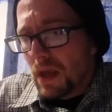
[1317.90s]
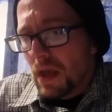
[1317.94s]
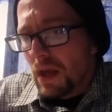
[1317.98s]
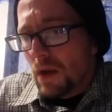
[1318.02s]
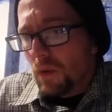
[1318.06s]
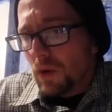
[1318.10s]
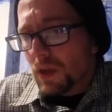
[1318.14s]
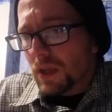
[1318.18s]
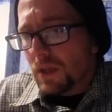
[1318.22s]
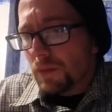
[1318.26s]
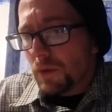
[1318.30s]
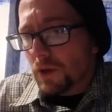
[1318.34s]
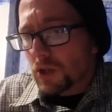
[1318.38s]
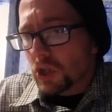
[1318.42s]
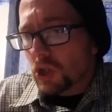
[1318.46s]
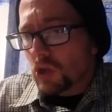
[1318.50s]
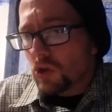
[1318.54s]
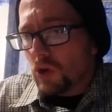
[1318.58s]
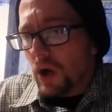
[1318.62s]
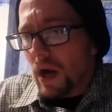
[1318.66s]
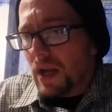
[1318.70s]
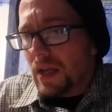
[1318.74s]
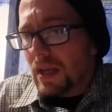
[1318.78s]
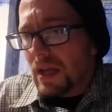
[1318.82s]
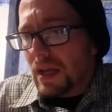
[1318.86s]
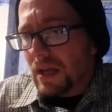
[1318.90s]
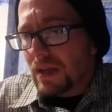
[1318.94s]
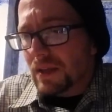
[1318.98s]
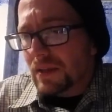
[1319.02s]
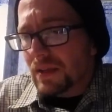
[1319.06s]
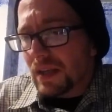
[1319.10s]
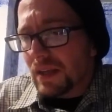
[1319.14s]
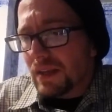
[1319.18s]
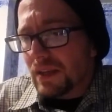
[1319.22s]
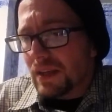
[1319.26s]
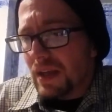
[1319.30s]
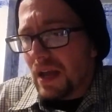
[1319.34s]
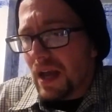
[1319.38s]
What's most striking is
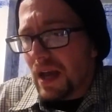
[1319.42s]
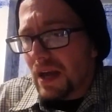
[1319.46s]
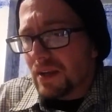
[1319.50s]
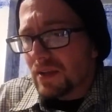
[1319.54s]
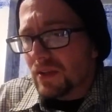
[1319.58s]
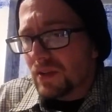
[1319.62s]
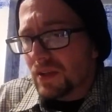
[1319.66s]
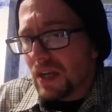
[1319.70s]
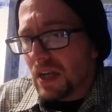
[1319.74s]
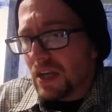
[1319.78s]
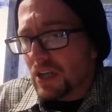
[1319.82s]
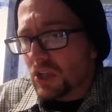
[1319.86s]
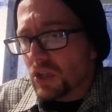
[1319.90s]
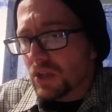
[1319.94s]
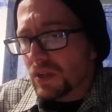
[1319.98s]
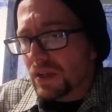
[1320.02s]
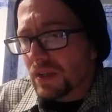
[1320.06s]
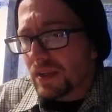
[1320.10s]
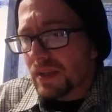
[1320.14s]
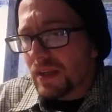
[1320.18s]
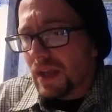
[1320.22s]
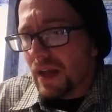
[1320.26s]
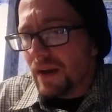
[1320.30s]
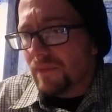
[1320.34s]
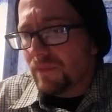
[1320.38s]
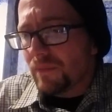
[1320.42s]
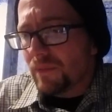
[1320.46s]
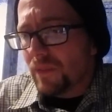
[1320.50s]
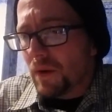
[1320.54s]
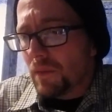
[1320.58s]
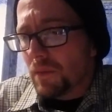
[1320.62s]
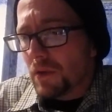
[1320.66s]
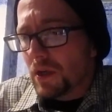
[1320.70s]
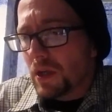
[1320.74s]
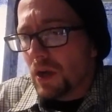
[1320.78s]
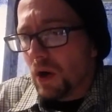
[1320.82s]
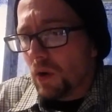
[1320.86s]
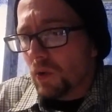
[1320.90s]
that the accusations stem
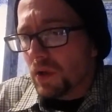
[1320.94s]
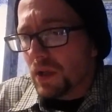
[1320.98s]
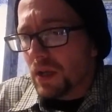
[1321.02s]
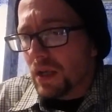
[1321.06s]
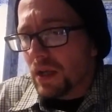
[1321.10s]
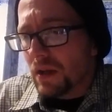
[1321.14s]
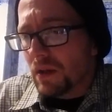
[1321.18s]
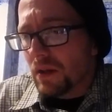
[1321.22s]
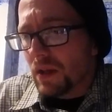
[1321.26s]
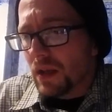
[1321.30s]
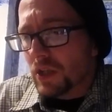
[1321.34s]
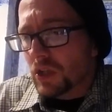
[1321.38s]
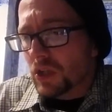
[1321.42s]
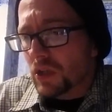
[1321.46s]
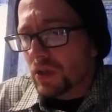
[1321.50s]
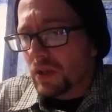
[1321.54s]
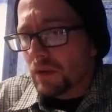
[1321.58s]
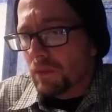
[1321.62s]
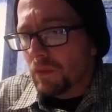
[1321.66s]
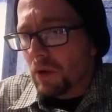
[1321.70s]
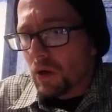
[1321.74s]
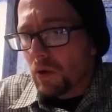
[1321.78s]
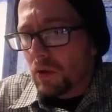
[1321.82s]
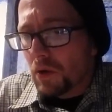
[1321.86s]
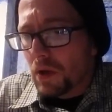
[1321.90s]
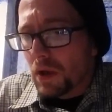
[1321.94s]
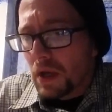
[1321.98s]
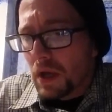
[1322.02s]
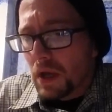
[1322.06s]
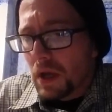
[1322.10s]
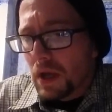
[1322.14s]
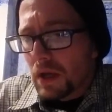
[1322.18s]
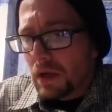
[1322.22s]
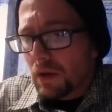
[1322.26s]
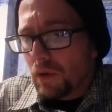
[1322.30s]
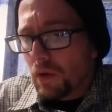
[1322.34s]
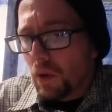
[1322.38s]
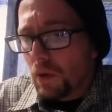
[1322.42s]
from a note he allegedly wrote,
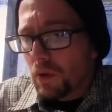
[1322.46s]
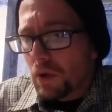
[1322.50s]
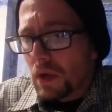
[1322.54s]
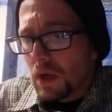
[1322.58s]
quote,